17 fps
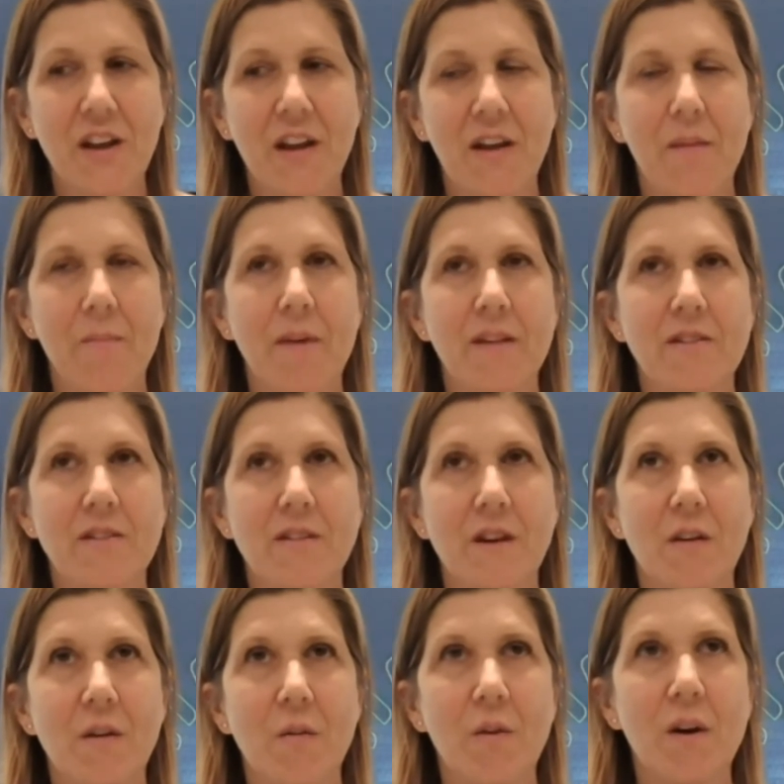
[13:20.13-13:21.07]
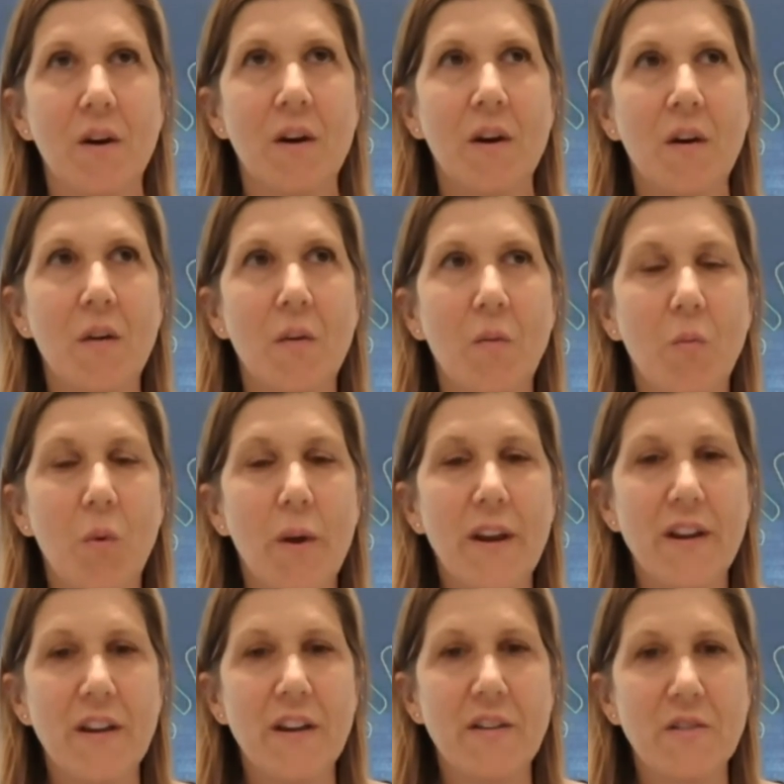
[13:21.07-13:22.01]
Um, and so
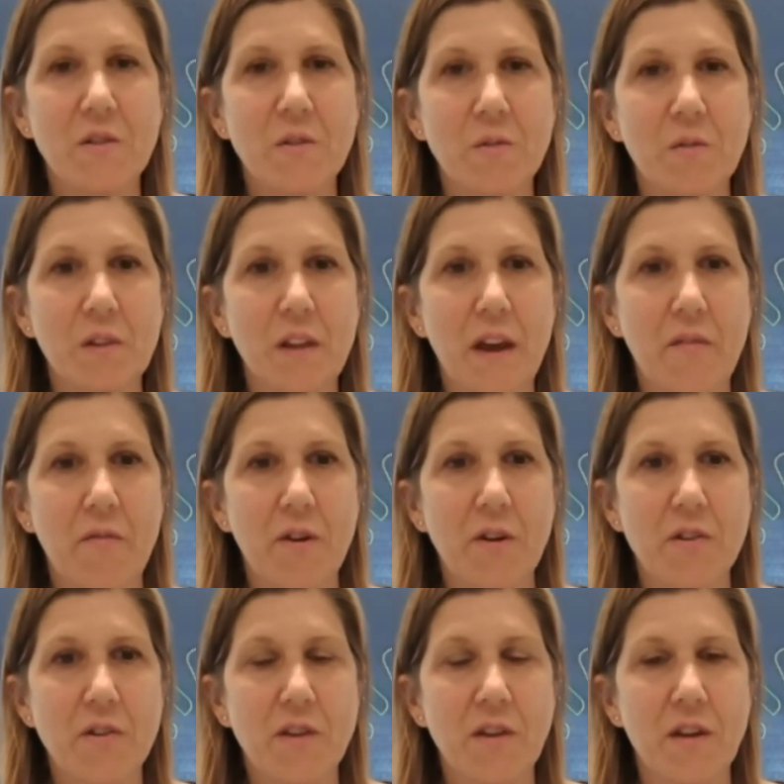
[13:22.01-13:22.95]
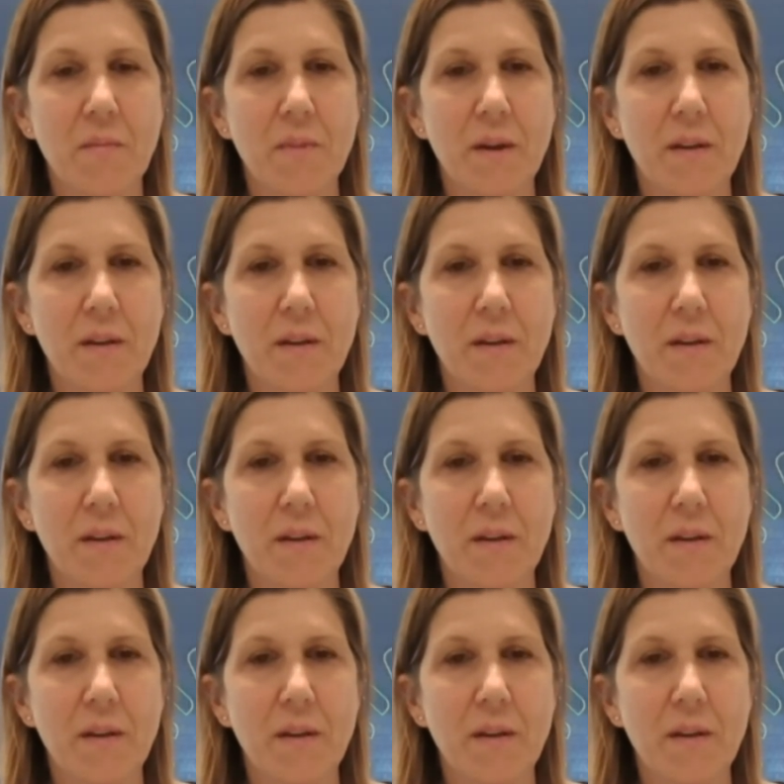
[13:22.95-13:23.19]
we need to leverage the,